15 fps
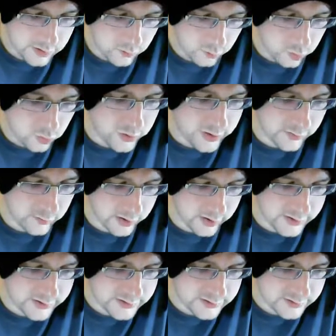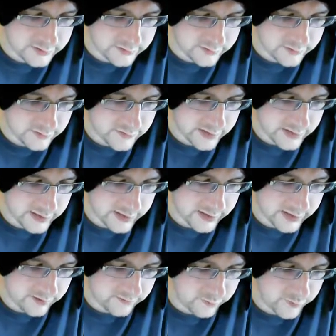Wargear-wise, they
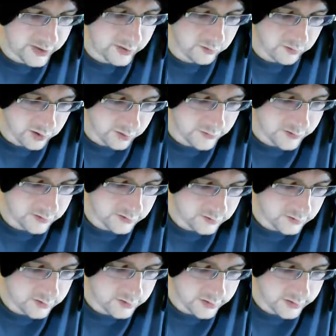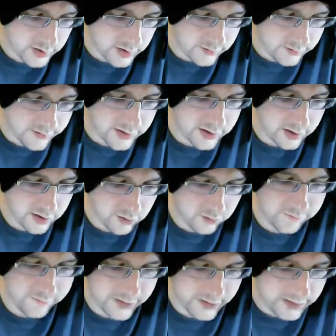have power armor, the
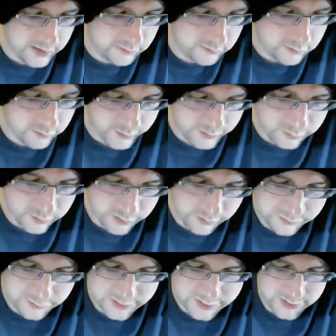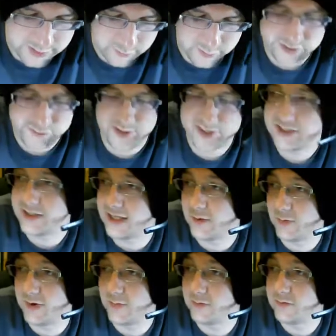Cacophony, which we'll come to in a second, which is basically
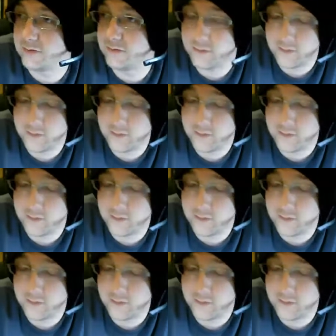their weapons.